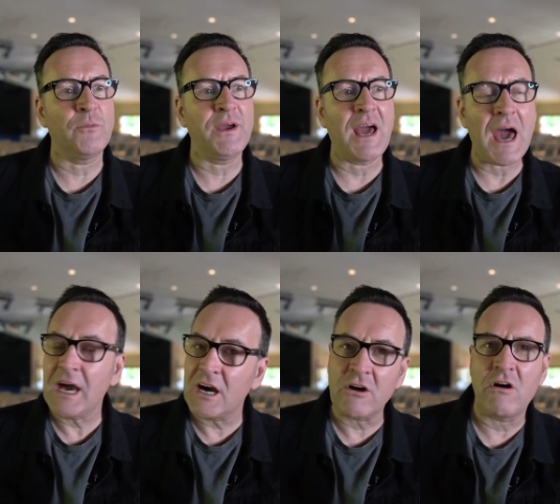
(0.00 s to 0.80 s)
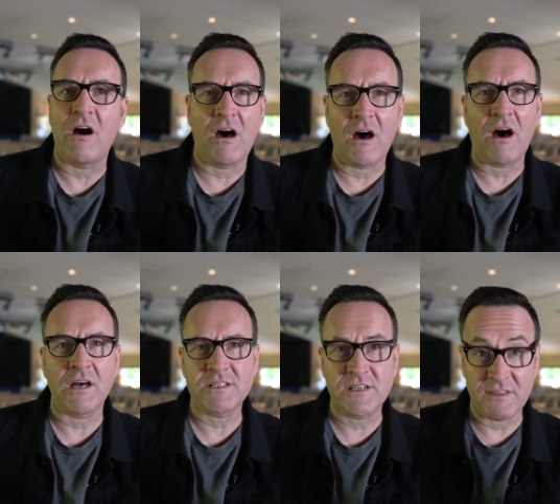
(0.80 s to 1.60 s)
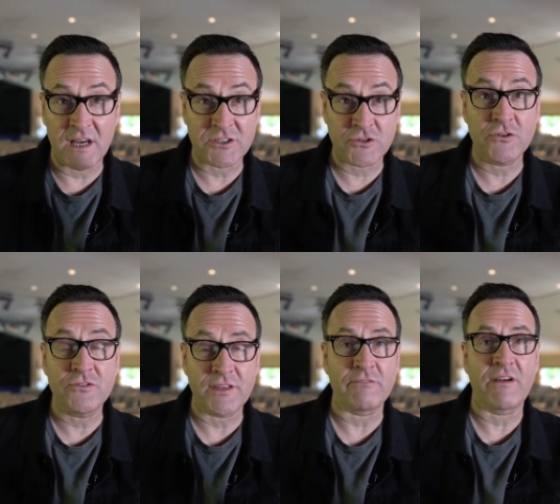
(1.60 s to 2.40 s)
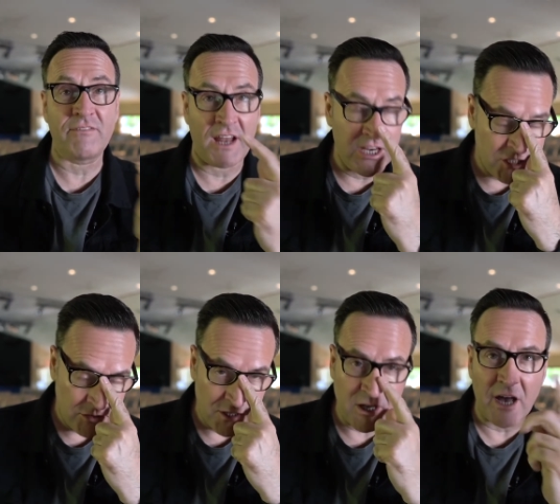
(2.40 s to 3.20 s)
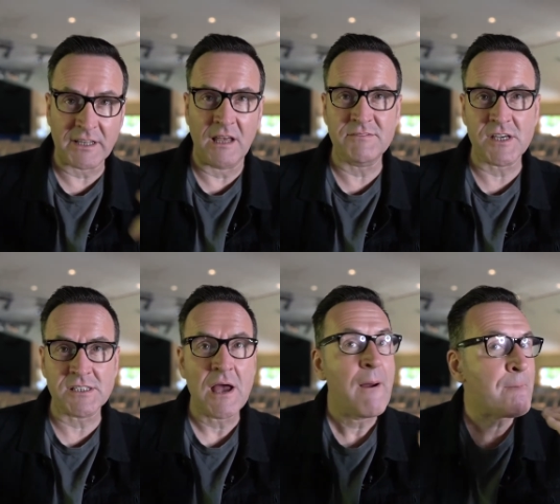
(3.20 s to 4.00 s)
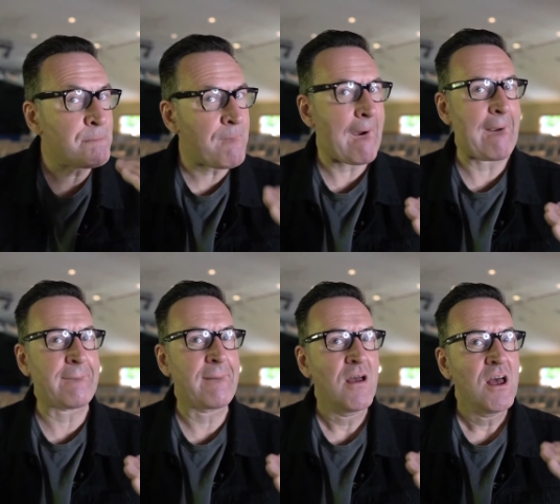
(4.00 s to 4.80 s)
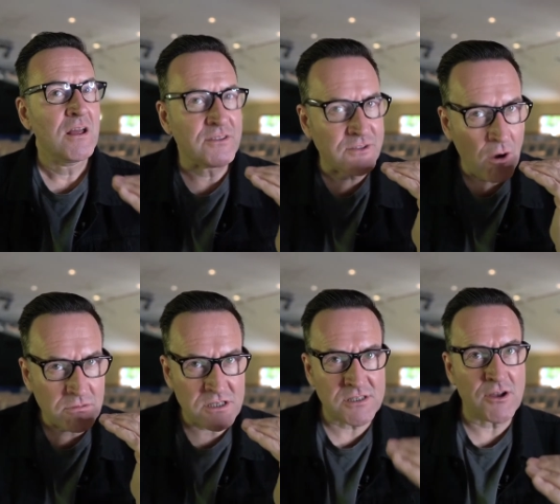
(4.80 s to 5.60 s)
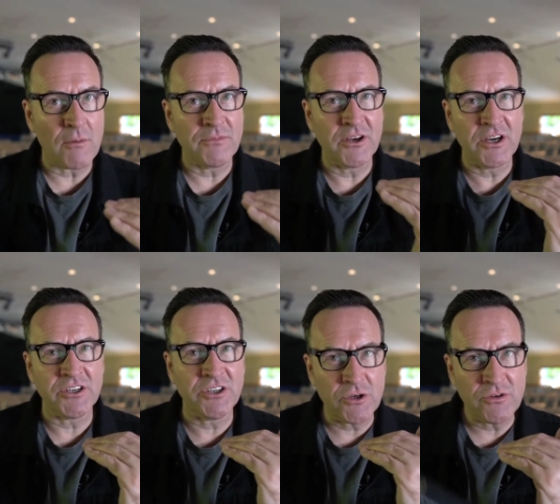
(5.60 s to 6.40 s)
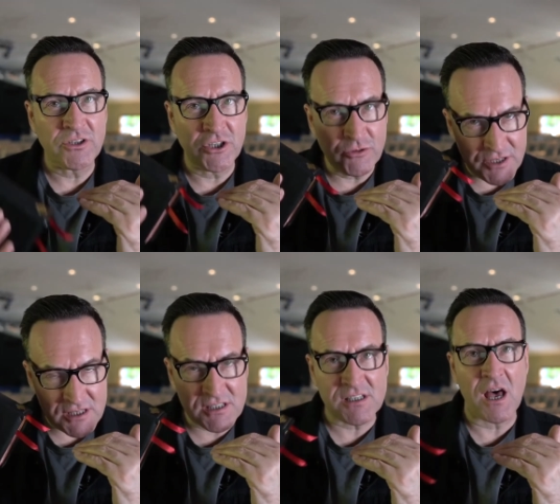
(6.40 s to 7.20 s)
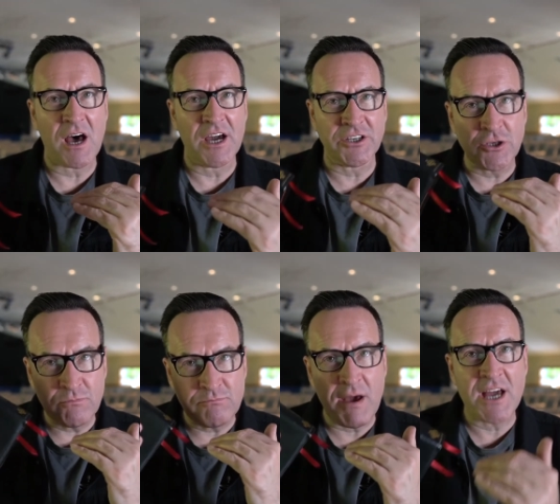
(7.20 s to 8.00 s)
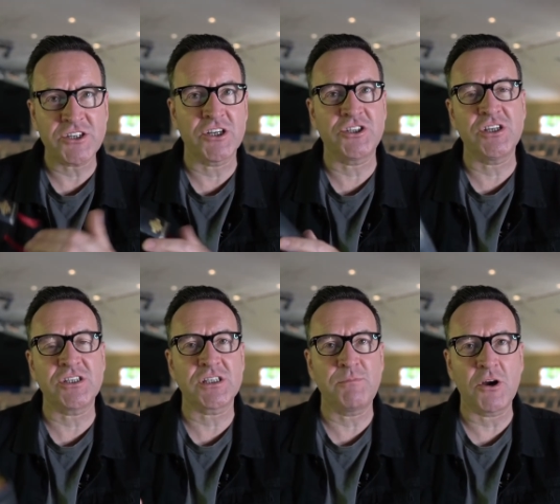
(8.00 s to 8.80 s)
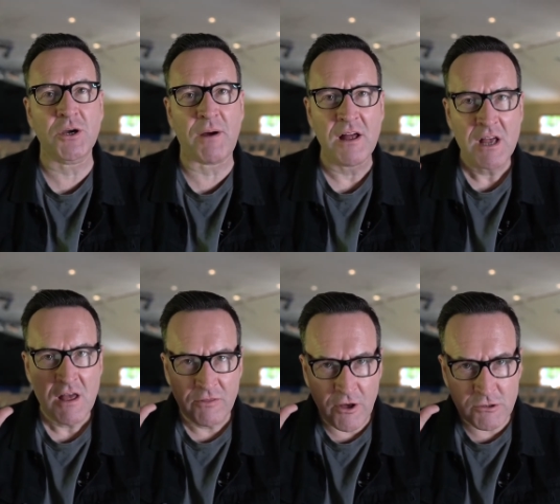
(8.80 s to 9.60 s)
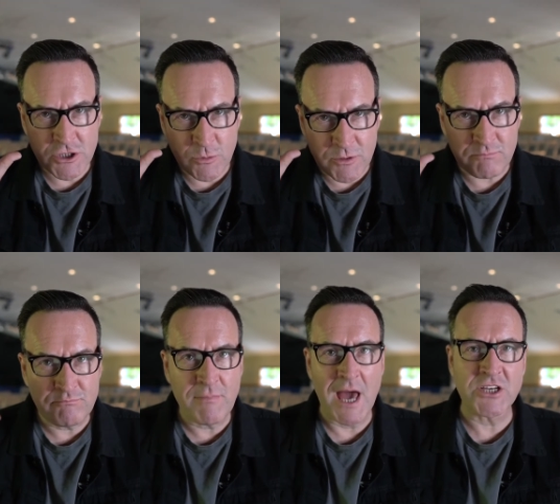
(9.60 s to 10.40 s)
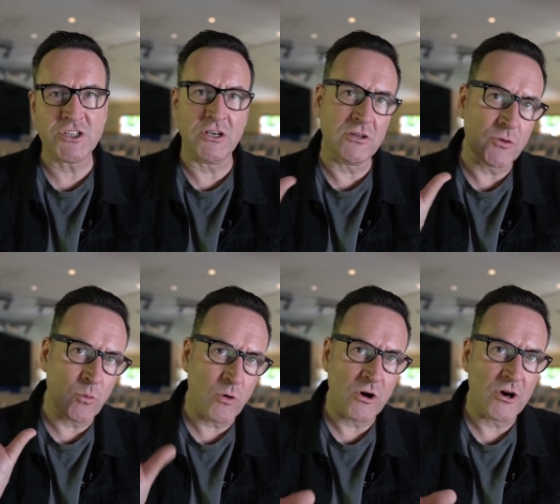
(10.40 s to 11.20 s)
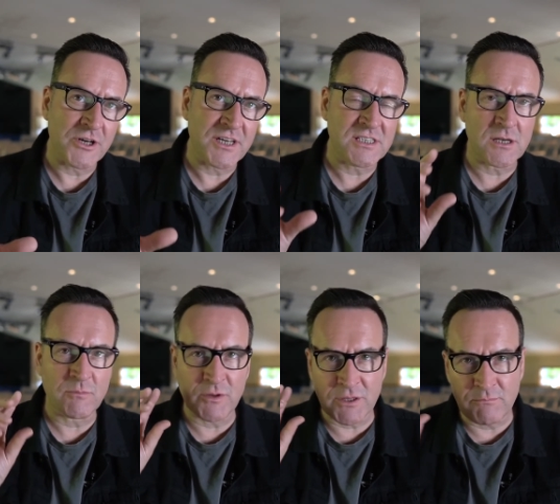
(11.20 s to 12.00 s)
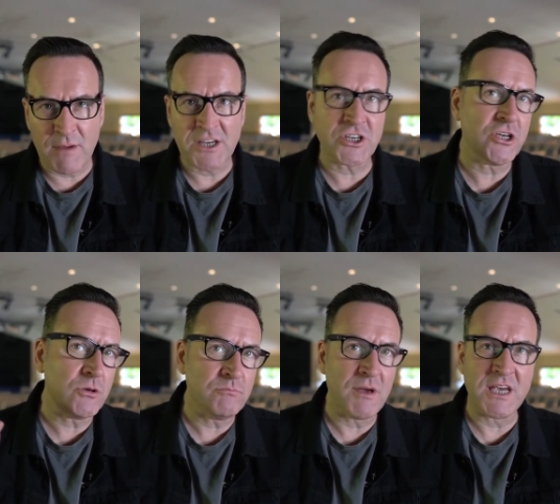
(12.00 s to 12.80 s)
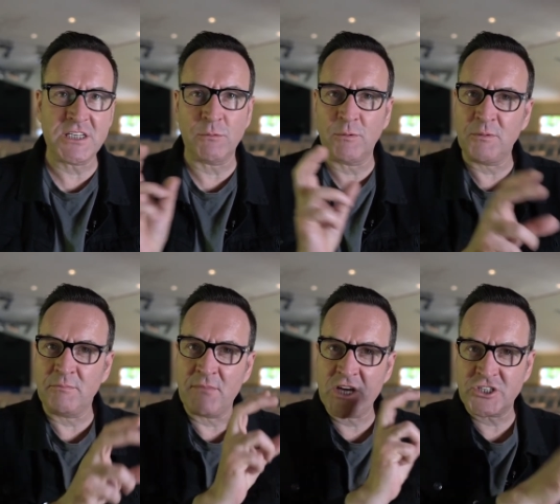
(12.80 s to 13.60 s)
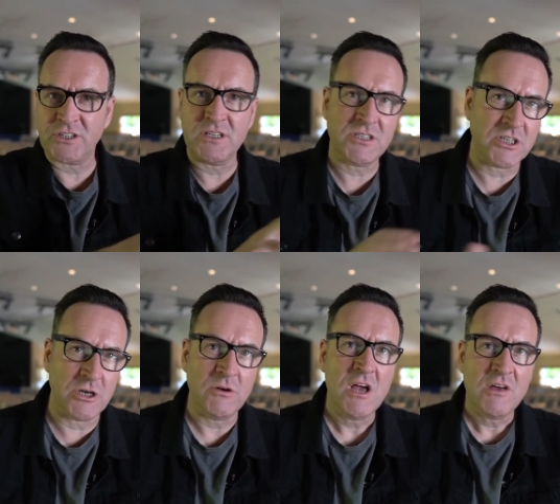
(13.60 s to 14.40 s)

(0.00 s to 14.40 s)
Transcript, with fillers: that we anchor our hearts in that truth, that revelation that God loves us. But don't stop there. You decide, you measure. Jesus spoke about those who would measure the word. He said, with the measure you meet, it will be measured unto you.